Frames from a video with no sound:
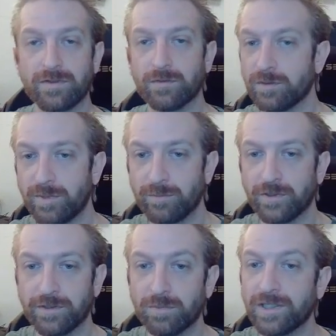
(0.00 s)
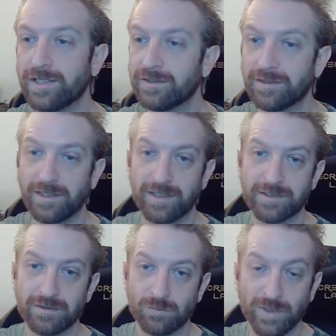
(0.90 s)
one of the only people on the planet that has
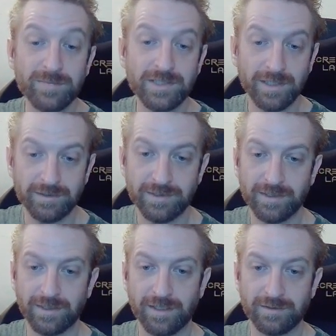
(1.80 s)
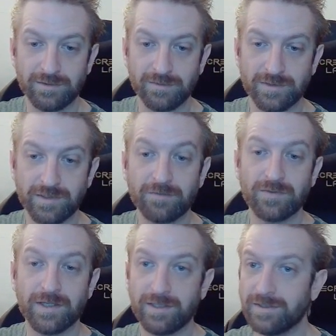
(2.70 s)
a website dedicated to stuff
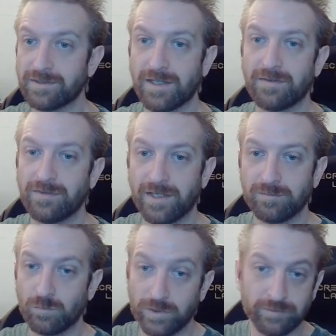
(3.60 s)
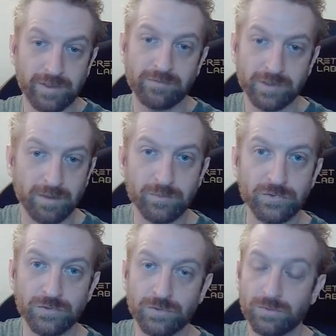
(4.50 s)
that he said that will never come
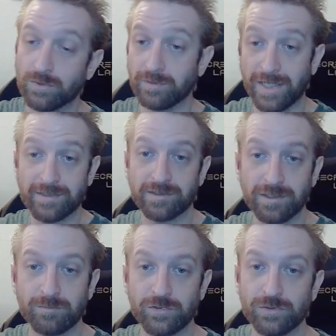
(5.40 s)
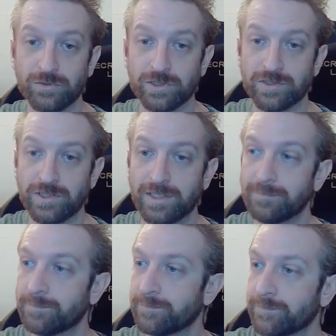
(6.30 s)
true or hasn't come true just yet.